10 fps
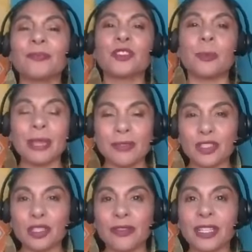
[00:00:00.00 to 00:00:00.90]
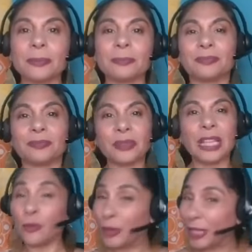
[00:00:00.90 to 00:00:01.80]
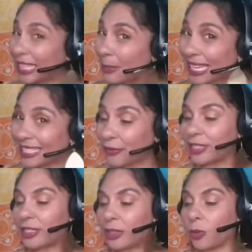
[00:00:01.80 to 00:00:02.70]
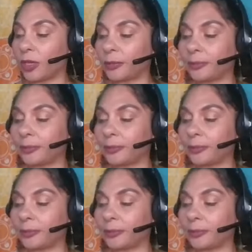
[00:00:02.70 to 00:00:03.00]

to be of service, and really make a difference in the world.